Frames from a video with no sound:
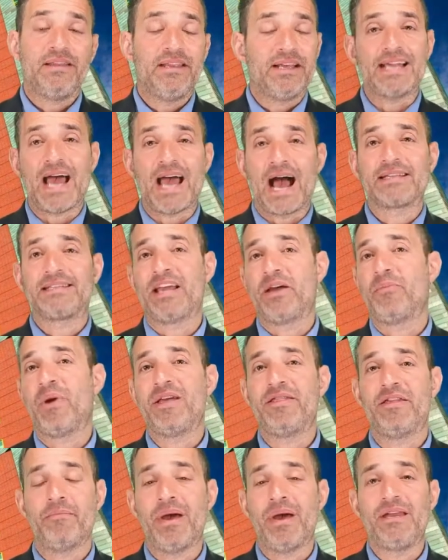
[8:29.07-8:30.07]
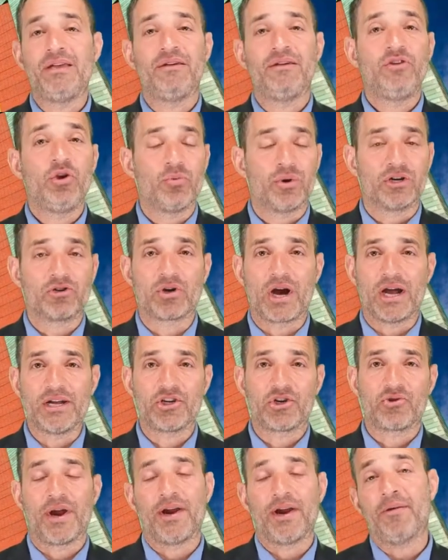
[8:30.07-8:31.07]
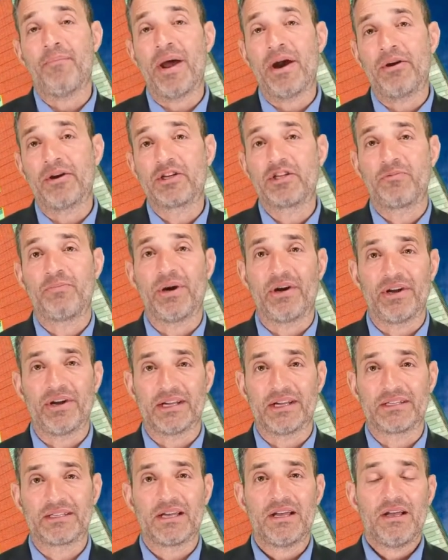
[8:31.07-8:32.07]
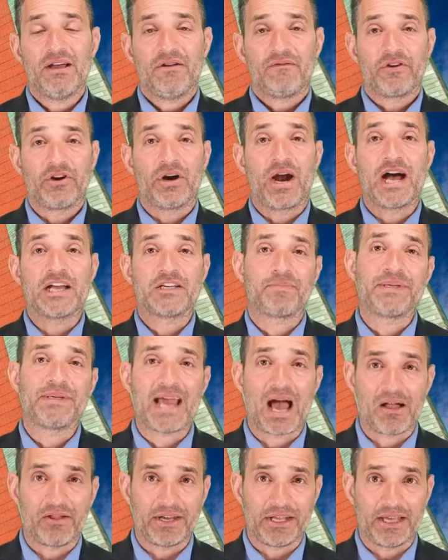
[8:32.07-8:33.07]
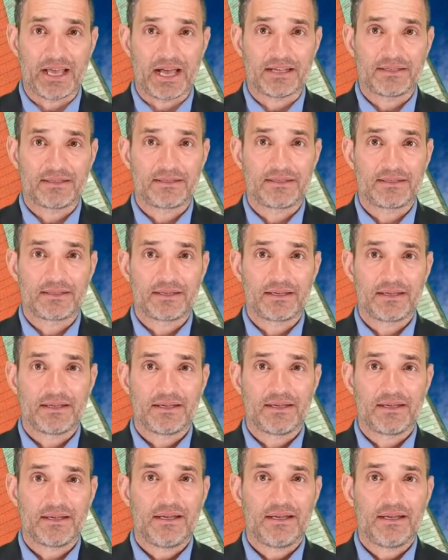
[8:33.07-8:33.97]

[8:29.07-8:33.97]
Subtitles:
in the exact same way that many of you are trying to create a better experience for your hospitality guests.